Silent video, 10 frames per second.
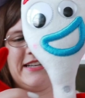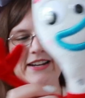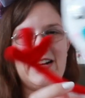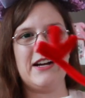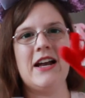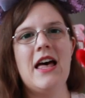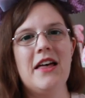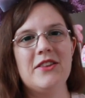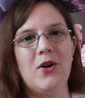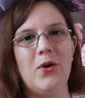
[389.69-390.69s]
here.
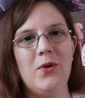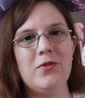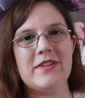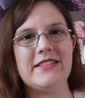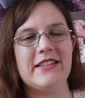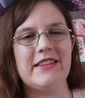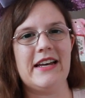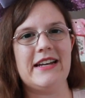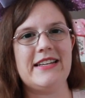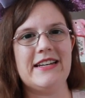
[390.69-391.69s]
The whole reason
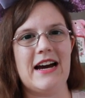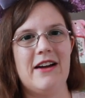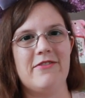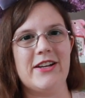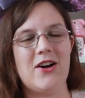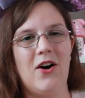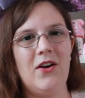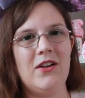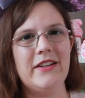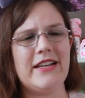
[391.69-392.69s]
that he got
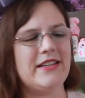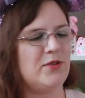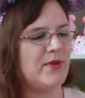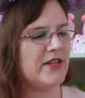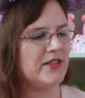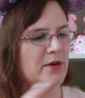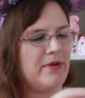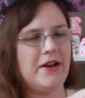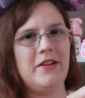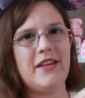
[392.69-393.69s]
recalled is because
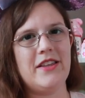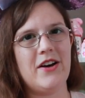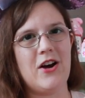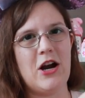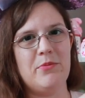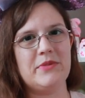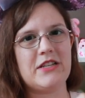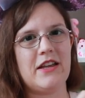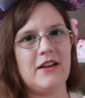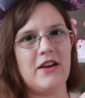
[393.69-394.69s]
apparently the arms
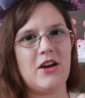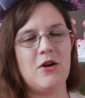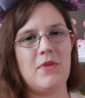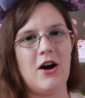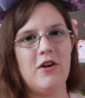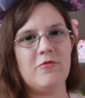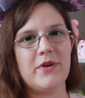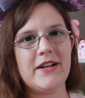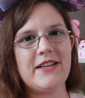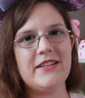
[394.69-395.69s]
can come off
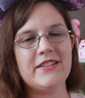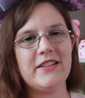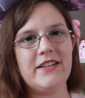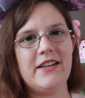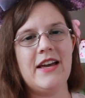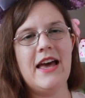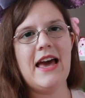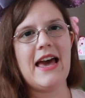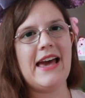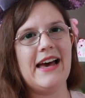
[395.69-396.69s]
pretty easily
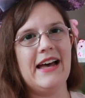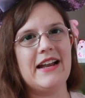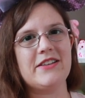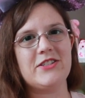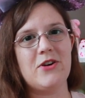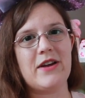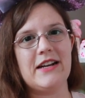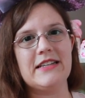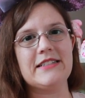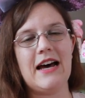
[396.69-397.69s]
and so
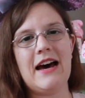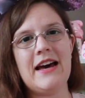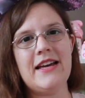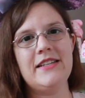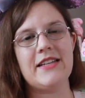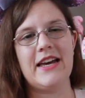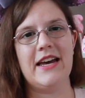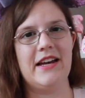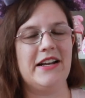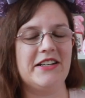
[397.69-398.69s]
can his eyes
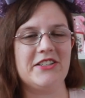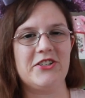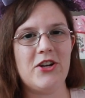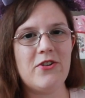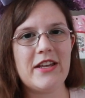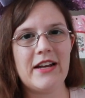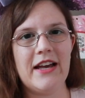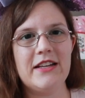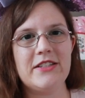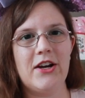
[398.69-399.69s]
and it's a choking
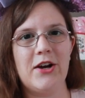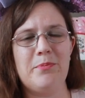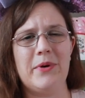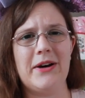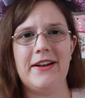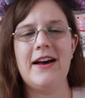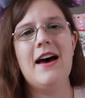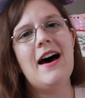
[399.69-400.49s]
hazard but